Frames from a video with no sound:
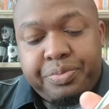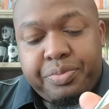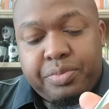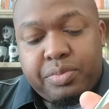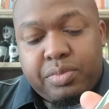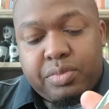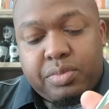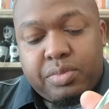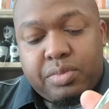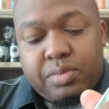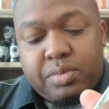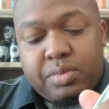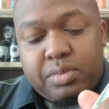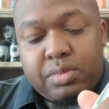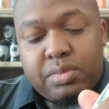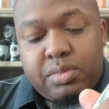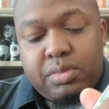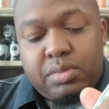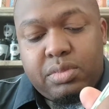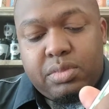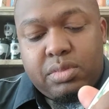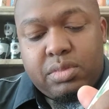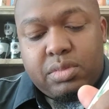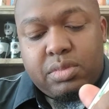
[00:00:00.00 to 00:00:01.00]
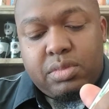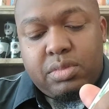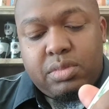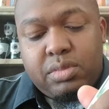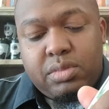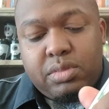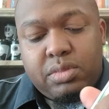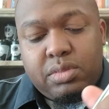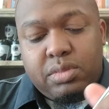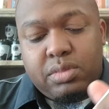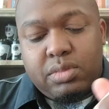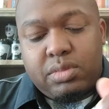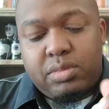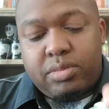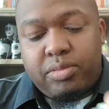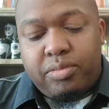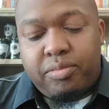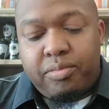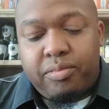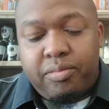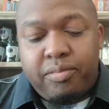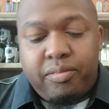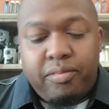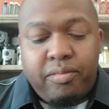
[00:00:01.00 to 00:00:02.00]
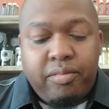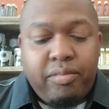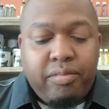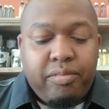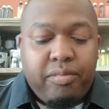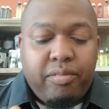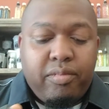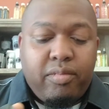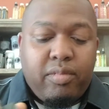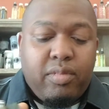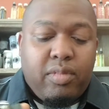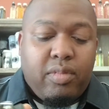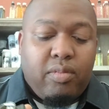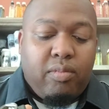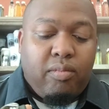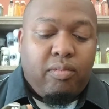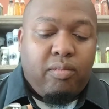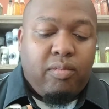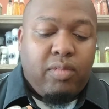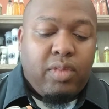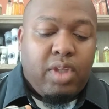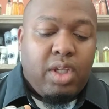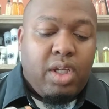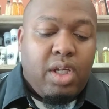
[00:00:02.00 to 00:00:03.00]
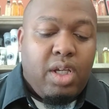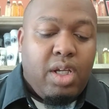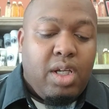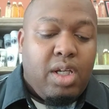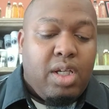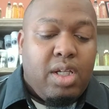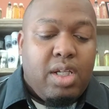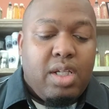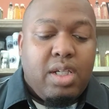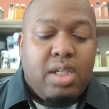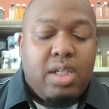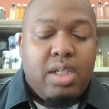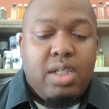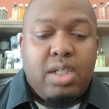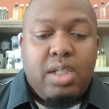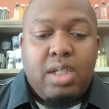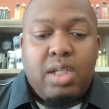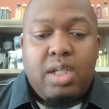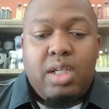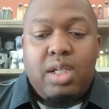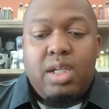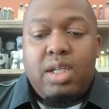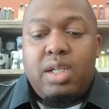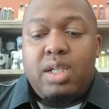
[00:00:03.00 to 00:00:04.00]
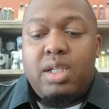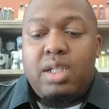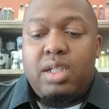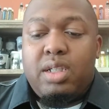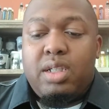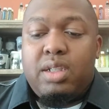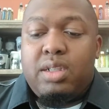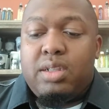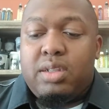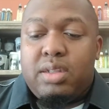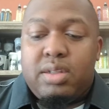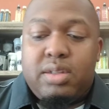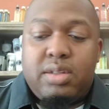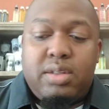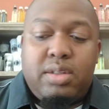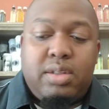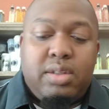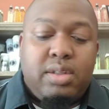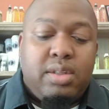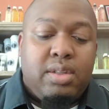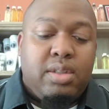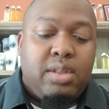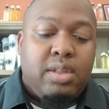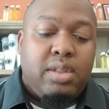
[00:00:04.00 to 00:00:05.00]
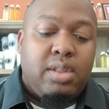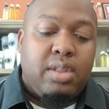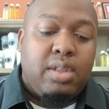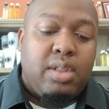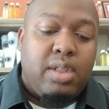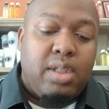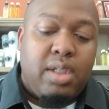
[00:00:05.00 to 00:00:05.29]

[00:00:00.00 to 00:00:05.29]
Nobody speaks.